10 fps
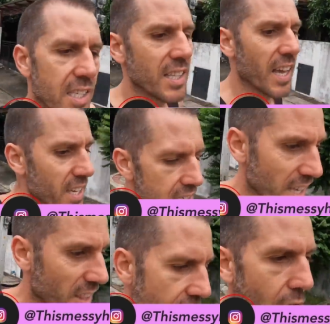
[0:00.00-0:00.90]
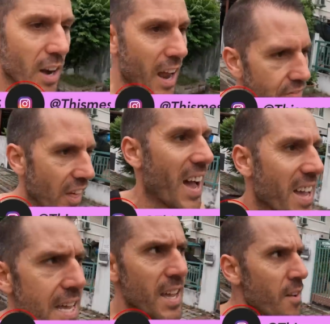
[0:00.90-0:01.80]
stick is that they don't have that
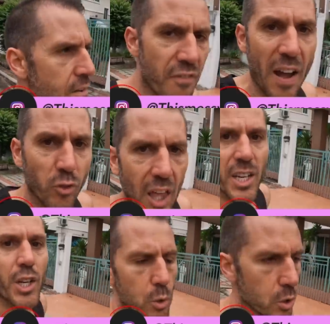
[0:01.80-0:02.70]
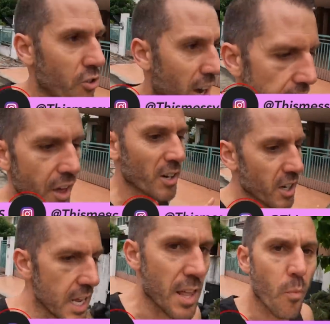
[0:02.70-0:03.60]
foundational strength
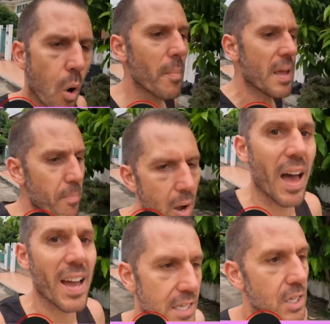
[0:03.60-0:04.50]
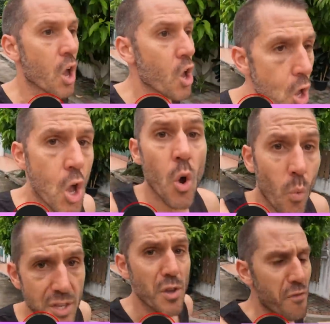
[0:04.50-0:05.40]
underneath. And what I mean by that is, when